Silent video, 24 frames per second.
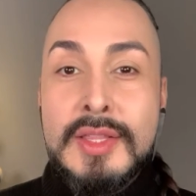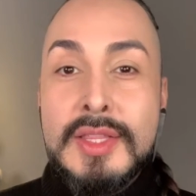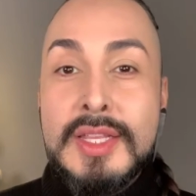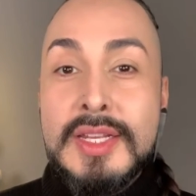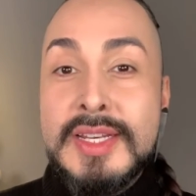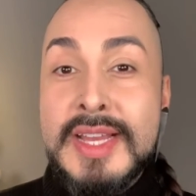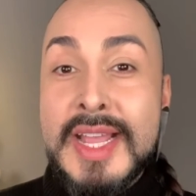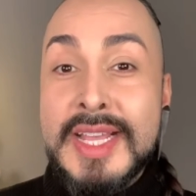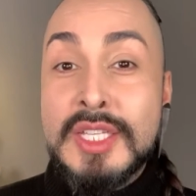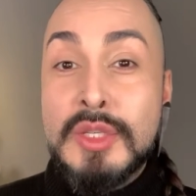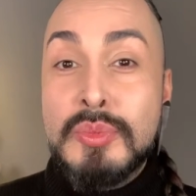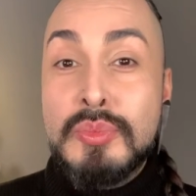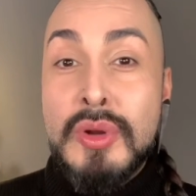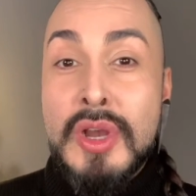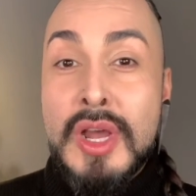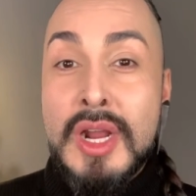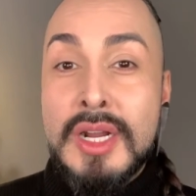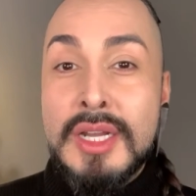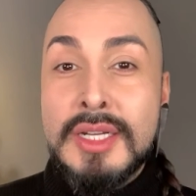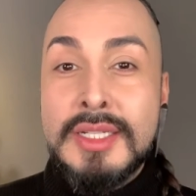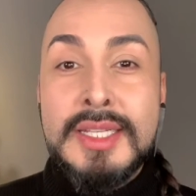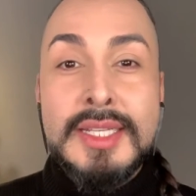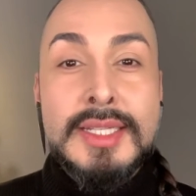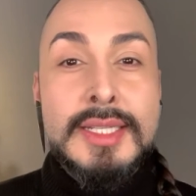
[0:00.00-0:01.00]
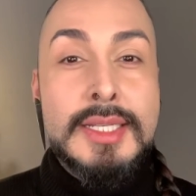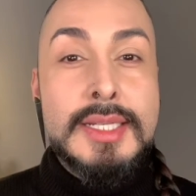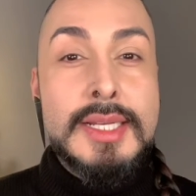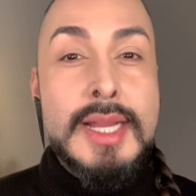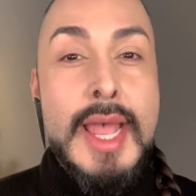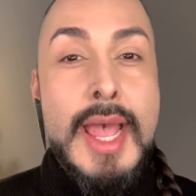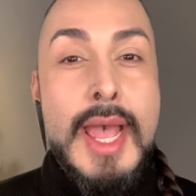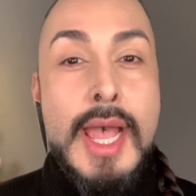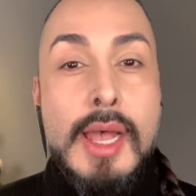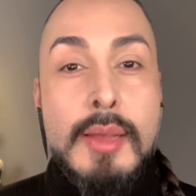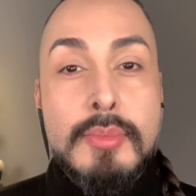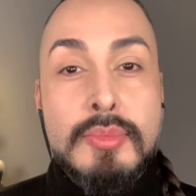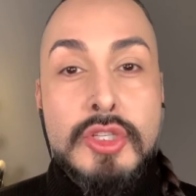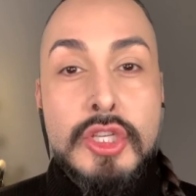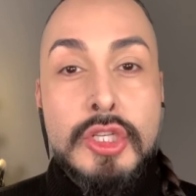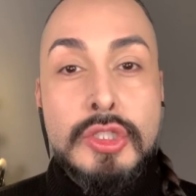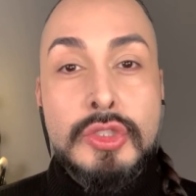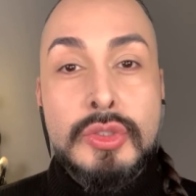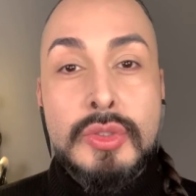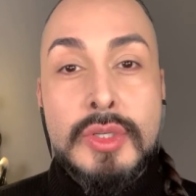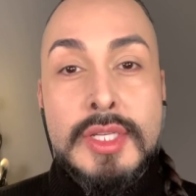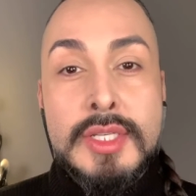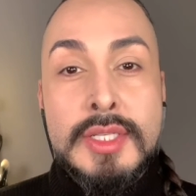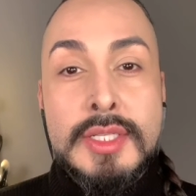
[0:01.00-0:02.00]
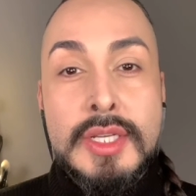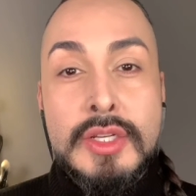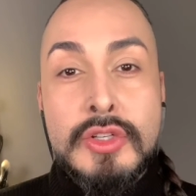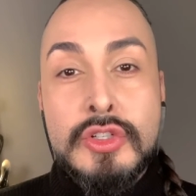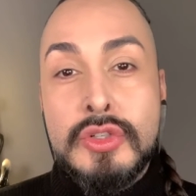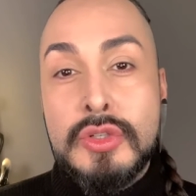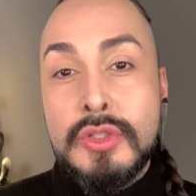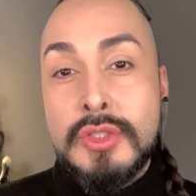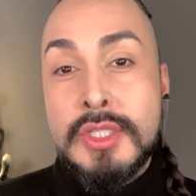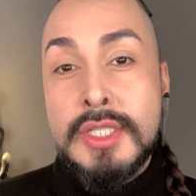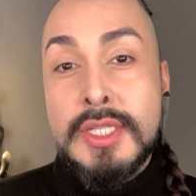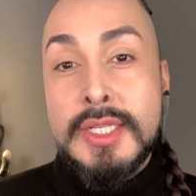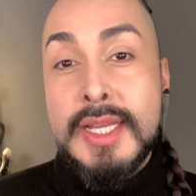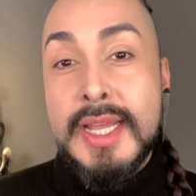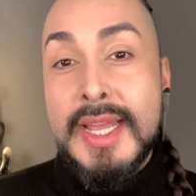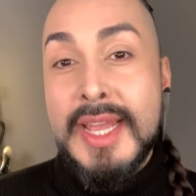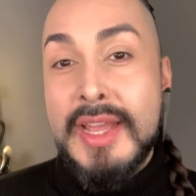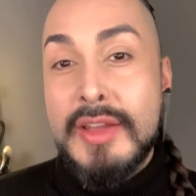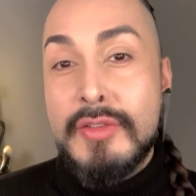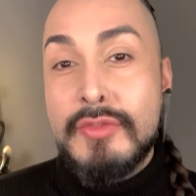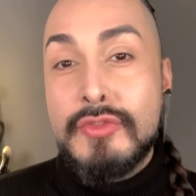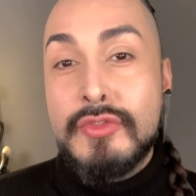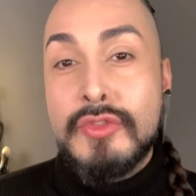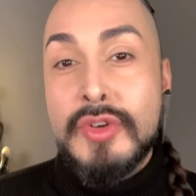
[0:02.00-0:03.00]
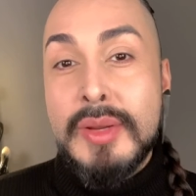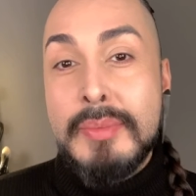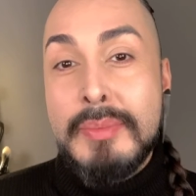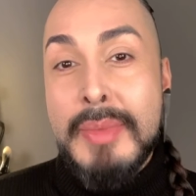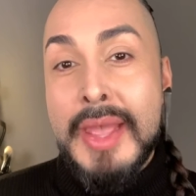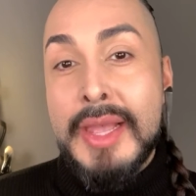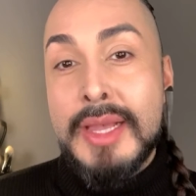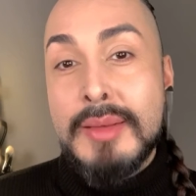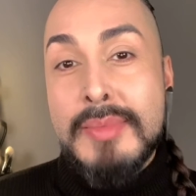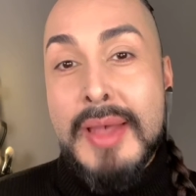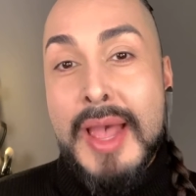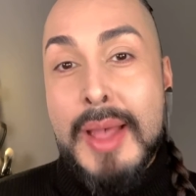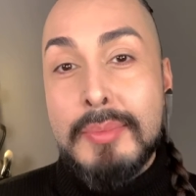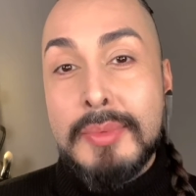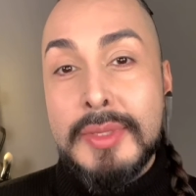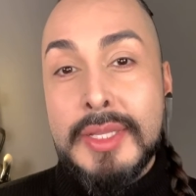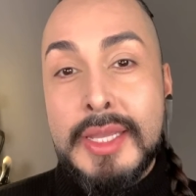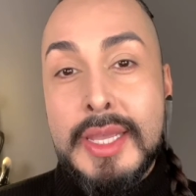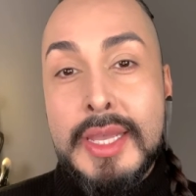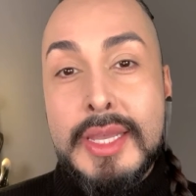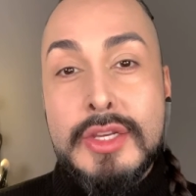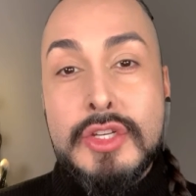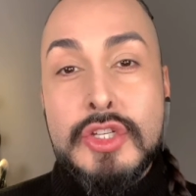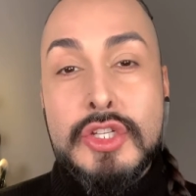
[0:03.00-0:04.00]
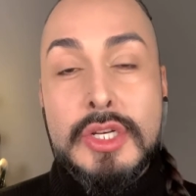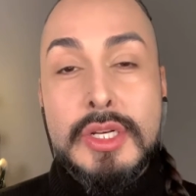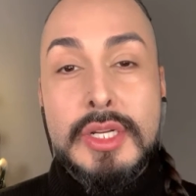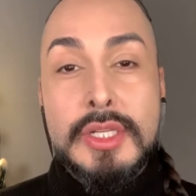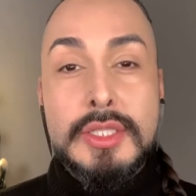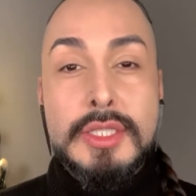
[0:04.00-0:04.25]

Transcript: The next product is an absolute essential to every makeup application.